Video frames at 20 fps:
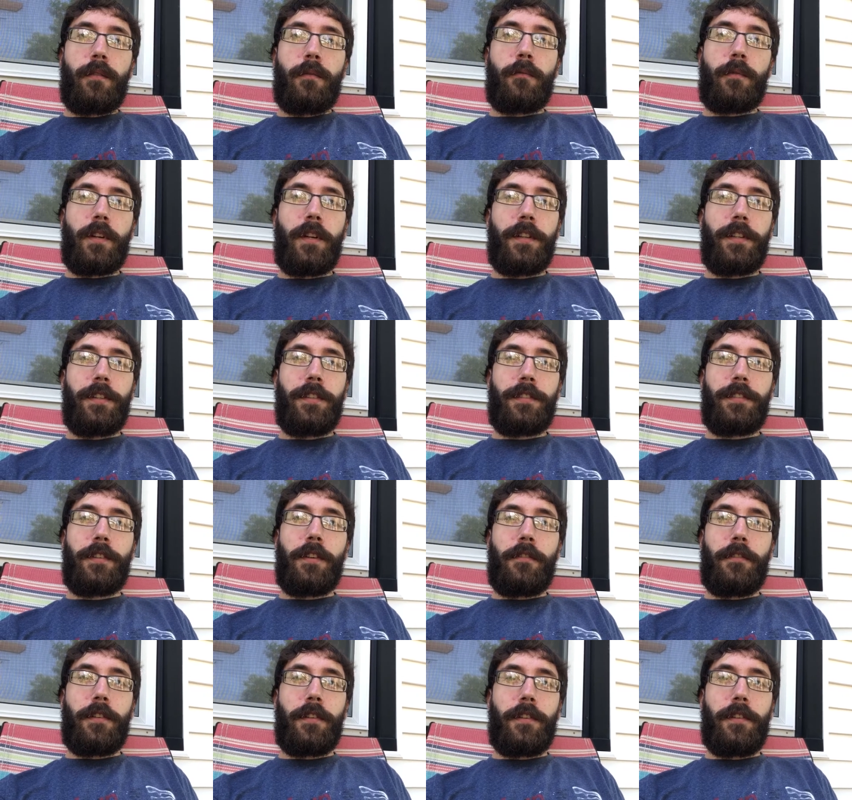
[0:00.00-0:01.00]
What is
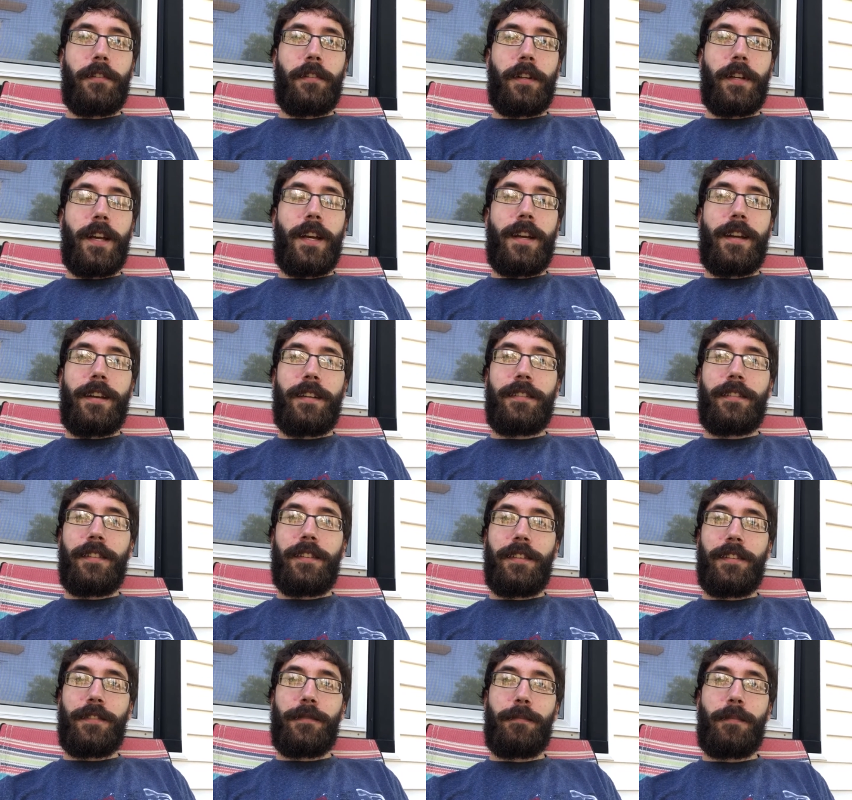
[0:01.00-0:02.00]
going on, guys?
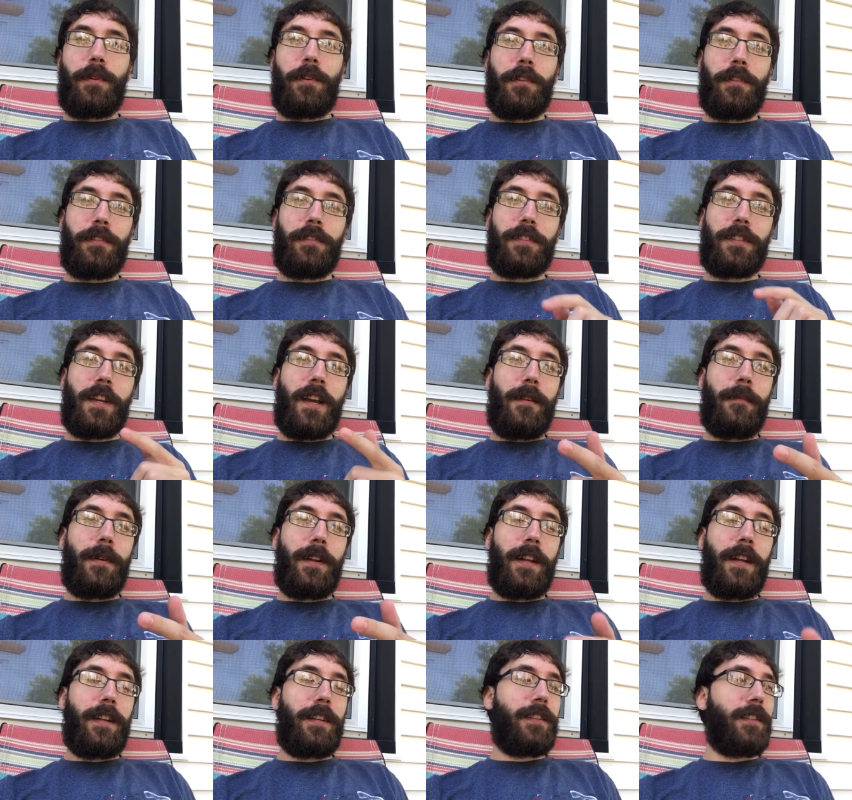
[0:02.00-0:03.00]
It is Burrs coming
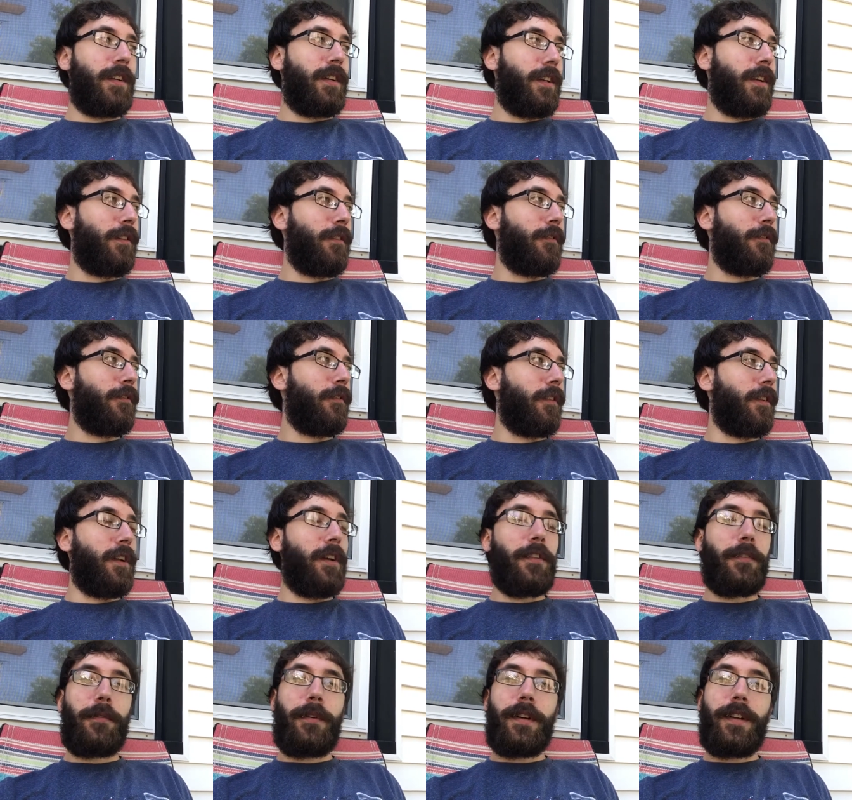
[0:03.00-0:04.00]
at you here for
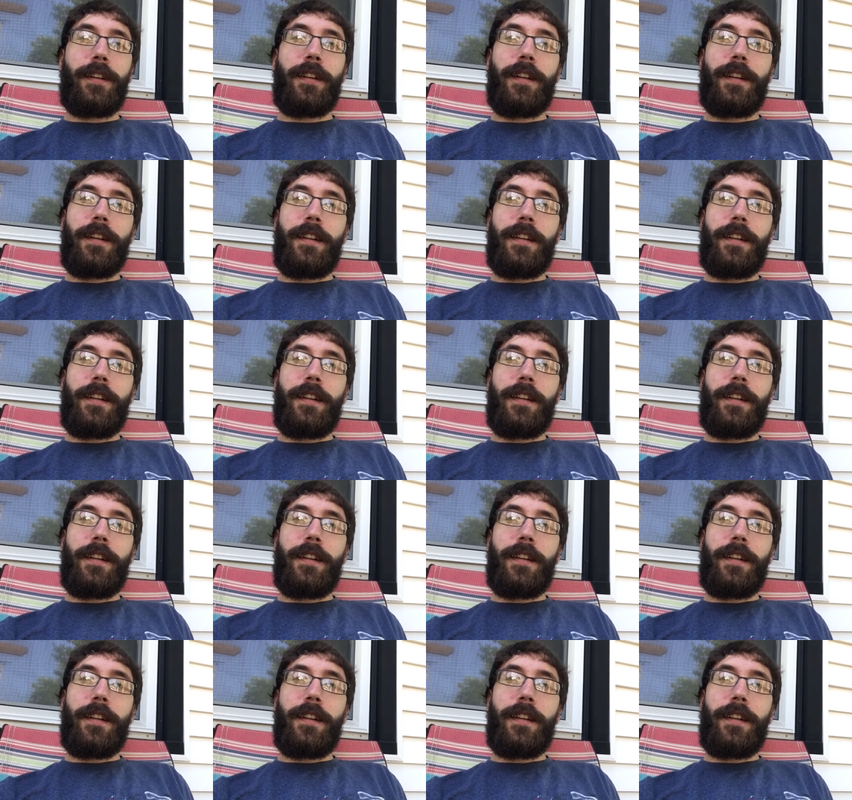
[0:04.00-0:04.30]
another one.